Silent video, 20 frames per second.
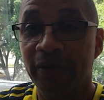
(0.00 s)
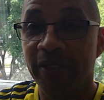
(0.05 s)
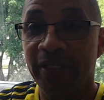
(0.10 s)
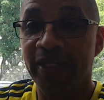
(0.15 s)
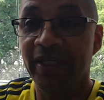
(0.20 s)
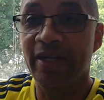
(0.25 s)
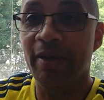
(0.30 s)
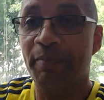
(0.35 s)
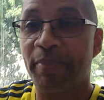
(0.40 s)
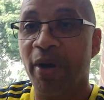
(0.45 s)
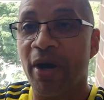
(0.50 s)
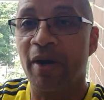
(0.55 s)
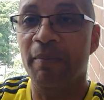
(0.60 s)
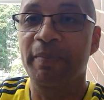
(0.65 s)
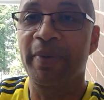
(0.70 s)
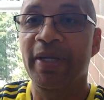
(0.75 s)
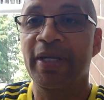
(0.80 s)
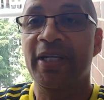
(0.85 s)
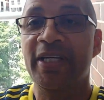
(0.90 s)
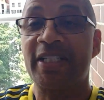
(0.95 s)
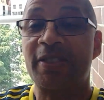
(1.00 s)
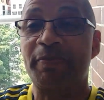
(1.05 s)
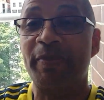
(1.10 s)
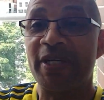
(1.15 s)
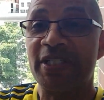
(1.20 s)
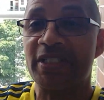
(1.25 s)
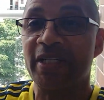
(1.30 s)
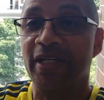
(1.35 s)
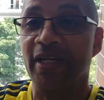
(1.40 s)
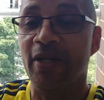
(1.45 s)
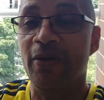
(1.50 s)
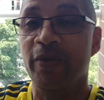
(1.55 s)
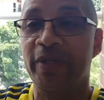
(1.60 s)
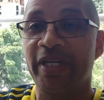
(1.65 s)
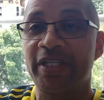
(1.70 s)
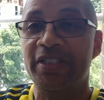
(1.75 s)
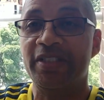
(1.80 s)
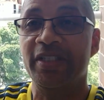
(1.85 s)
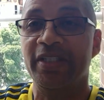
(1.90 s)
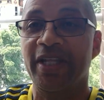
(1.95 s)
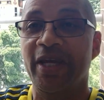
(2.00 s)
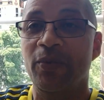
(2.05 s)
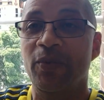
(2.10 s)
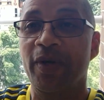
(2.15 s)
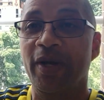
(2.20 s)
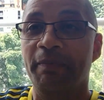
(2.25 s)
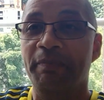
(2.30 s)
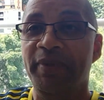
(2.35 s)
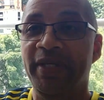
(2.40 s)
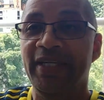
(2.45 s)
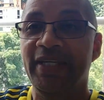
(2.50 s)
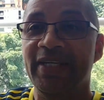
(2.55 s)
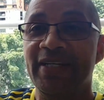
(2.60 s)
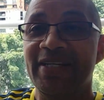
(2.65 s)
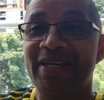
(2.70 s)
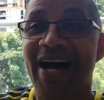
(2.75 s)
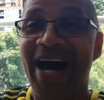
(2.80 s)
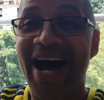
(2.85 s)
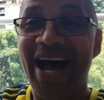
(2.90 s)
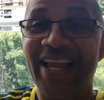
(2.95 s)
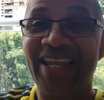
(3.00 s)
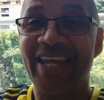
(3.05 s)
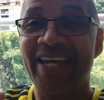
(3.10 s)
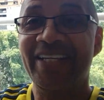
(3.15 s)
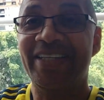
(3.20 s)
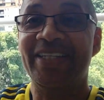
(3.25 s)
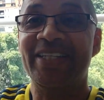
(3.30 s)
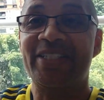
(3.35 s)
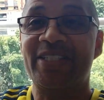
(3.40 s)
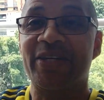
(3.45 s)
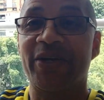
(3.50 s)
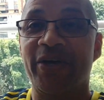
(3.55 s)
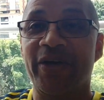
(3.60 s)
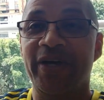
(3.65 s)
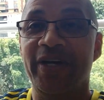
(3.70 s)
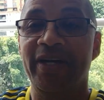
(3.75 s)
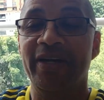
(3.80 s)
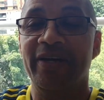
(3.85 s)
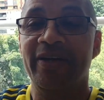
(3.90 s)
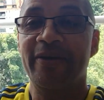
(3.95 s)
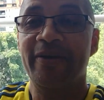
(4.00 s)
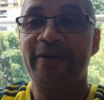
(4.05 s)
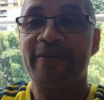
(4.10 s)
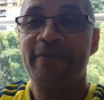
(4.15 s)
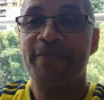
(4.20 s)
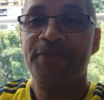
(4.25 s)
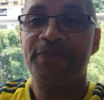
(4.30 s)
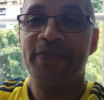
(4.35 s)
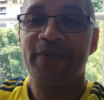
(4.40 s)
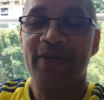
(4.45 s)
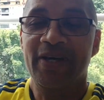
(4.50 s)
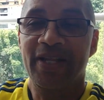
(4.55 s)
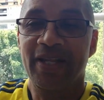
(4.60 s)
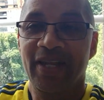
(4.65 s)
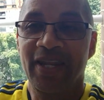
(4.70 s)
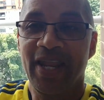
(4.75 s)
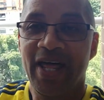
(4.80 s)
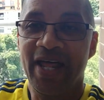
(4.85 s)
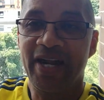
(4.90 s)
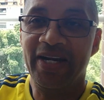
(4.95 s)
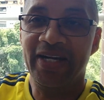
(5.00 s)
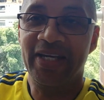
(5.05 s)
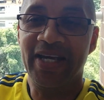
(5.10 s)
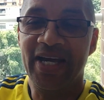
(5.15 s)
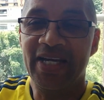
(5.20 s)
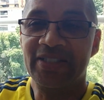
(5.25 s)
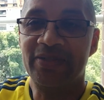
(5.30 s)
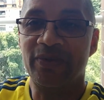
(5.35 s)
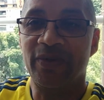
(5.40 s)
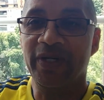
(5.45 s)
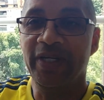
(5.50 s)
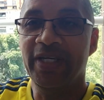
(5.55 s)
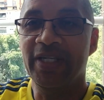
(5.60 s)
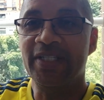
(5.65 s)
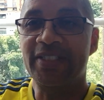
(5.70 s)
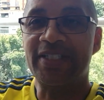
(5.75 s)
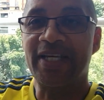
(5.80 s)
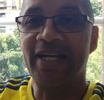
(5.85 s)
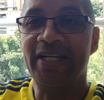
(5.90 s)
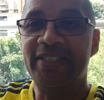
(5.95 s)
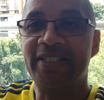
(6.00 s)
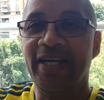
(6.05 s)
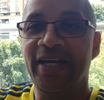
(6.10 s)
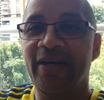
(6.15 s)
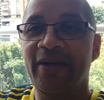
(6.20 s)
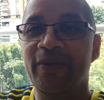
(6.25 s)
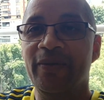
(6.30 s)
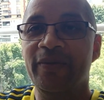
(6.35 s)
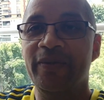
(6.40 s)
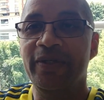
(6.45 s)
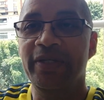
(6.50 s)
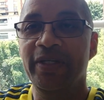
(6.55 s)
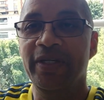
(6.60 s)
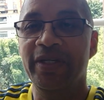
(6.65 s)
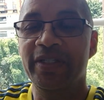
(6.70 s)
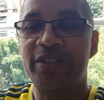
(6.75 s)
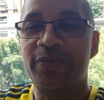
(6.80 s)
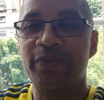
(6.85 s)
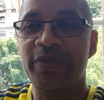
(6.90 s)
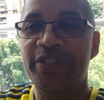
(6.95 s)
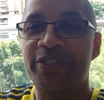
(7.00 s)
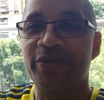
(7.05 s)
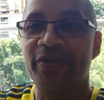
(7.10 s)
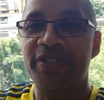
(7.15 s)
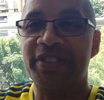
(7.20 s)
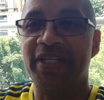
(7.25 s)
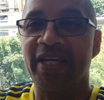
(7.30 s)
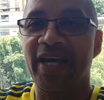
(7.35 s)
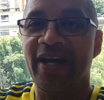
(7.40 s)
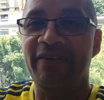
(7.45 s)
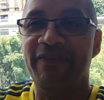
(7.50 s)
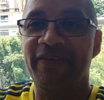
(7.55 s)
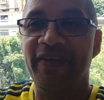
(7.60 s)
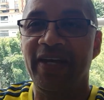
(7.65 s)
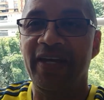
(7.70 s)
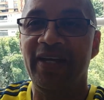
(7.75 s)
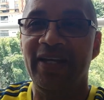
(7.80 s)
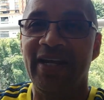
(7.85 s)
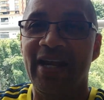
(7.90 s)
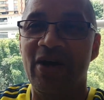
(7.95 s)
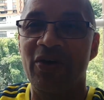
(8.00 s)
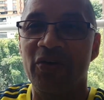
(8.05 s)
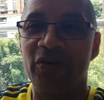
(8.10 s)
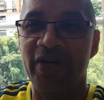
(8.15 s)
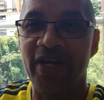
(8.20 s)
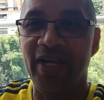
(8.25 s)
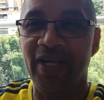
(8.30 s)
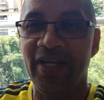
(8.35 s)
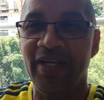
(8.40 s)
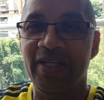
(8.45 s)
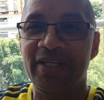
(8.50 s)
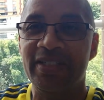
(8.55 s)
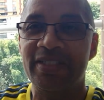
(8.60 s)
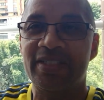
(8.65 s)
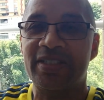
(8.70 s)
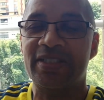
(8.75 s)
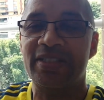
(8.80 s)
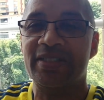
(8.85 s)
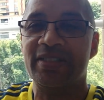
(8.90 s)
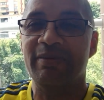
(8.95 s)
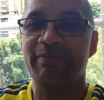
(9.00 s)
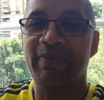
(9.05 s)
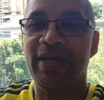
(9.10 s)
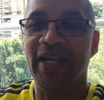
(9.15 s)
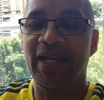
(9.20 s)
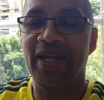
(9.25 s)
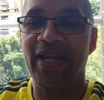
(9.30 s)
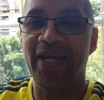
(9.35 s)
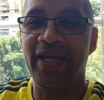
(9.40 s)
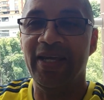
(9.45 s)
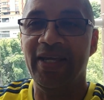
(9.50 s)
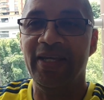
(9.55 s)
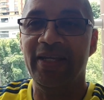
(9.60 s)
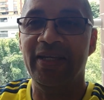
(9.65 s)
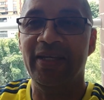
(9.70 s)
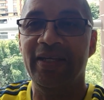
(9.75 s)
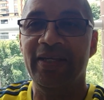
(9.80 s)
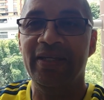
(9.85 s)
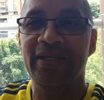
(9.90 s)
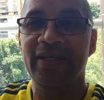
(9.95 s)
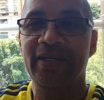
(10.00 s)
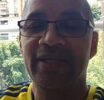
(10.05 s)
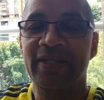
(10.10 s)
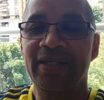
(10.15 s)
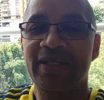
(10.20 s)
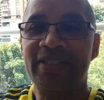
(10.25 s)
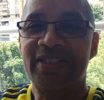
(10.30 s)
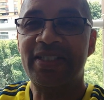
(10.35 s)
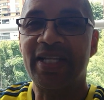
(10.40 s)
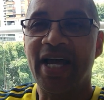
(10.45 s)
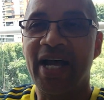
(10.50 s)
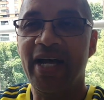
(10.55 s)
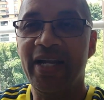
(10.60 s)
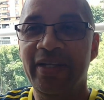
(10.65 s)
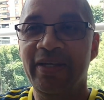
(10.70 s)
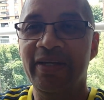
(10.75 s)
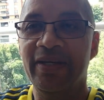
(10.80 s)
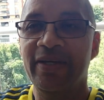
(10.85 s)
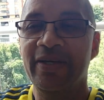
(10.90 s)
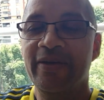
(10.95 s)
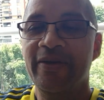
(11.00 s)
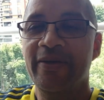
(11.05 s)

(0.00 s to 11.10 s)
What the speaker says: and get an apartment, especially in the location that they want to be. I like this area. A lot of the guys are on the other side of town near Sweet Georgia Cafe, Laureles, Medellin, Estadio.